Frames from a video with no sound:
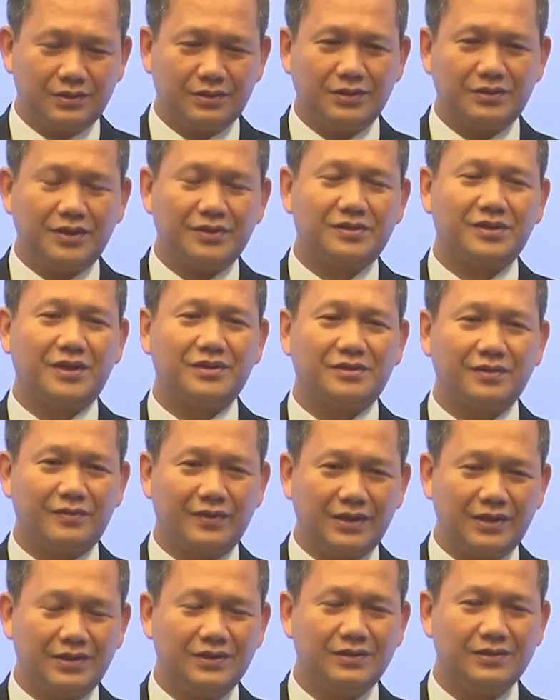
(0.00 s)
the
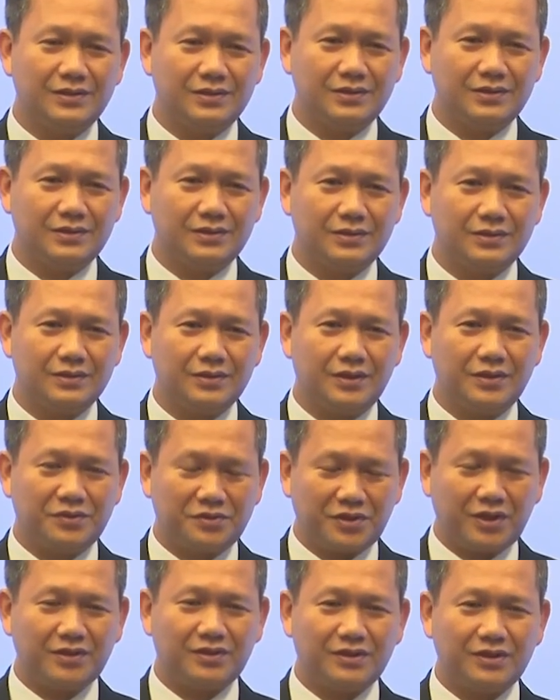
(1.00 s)
necessary
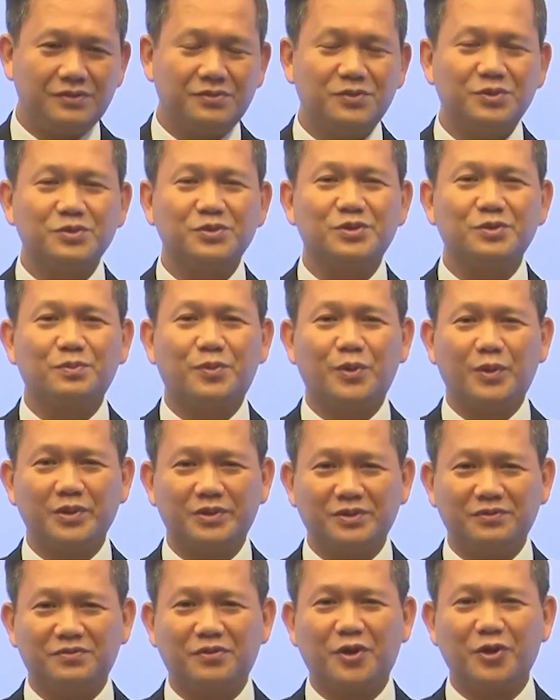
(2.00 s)
incentives to
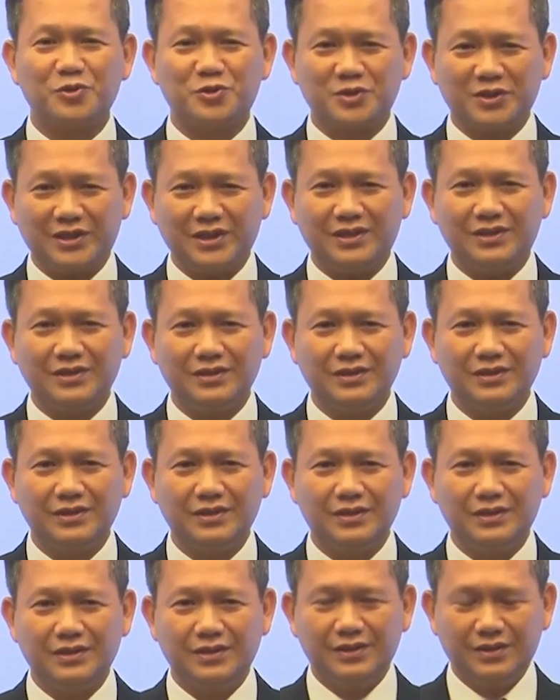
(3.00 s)
support the functioning.
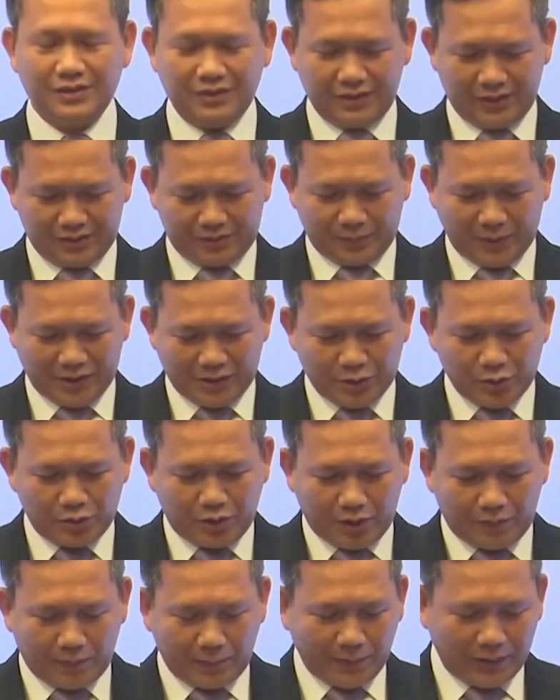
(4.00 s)
As my new
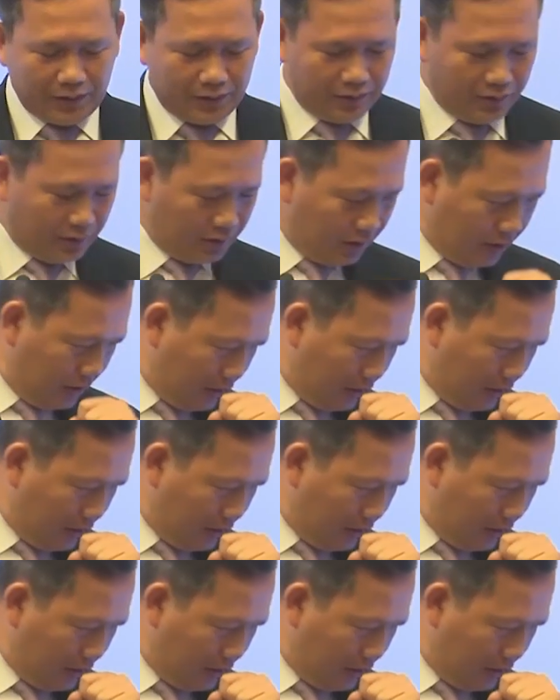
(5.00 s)
government,